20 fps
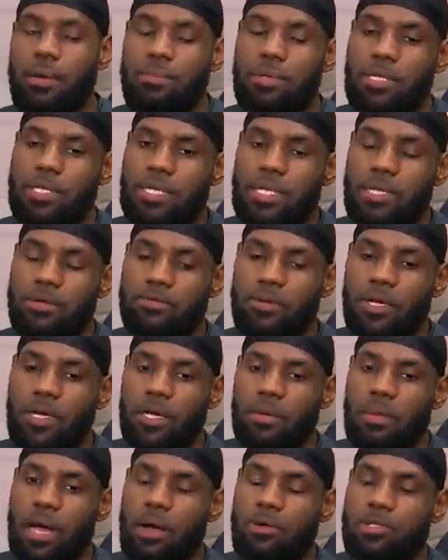I believe
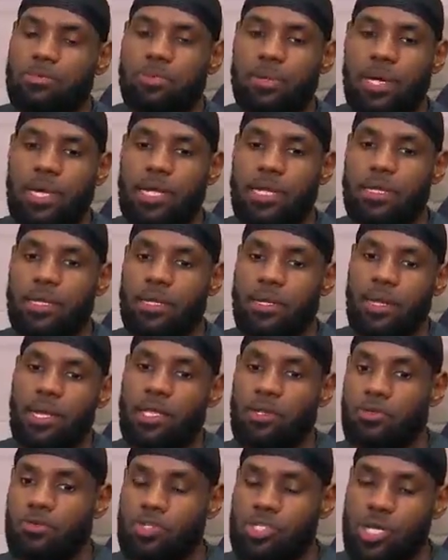I was playing
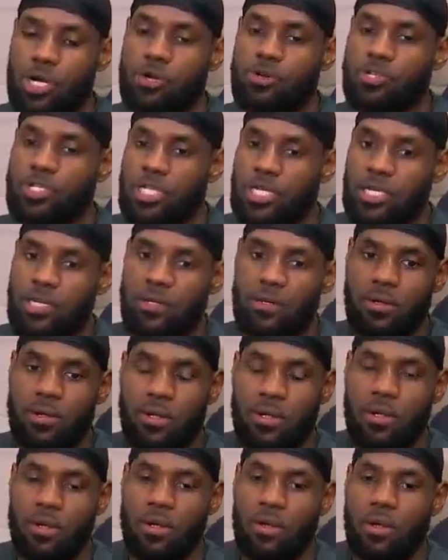in New Jersey,
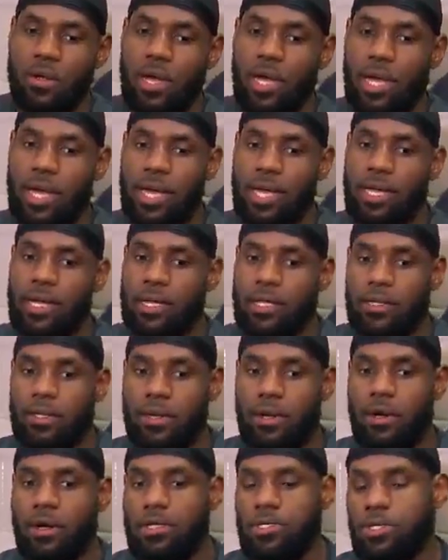and
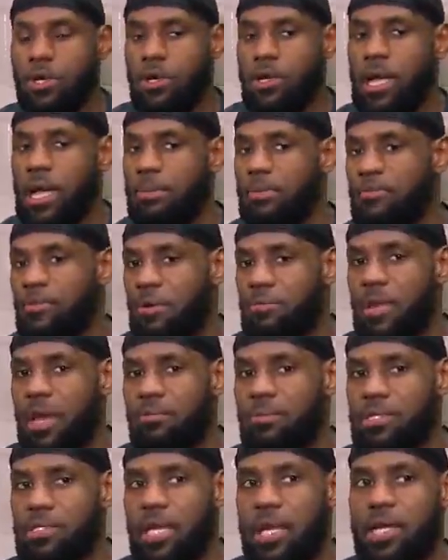the All-Star game, if I'm
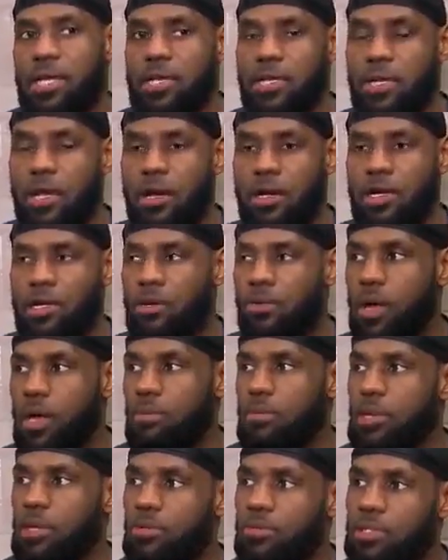not mistaken, and y'all could
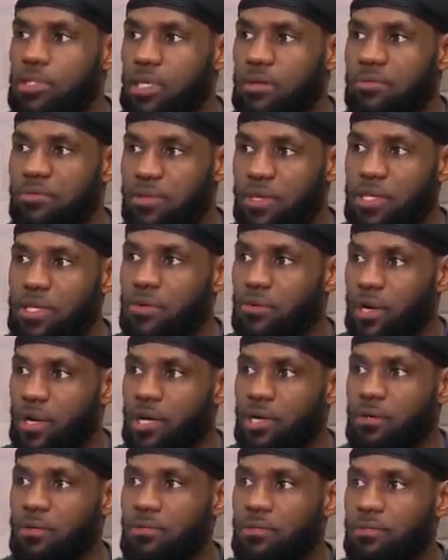correct me, was in Philly,
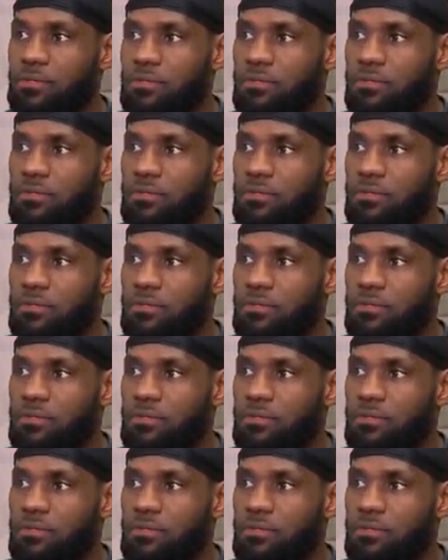right?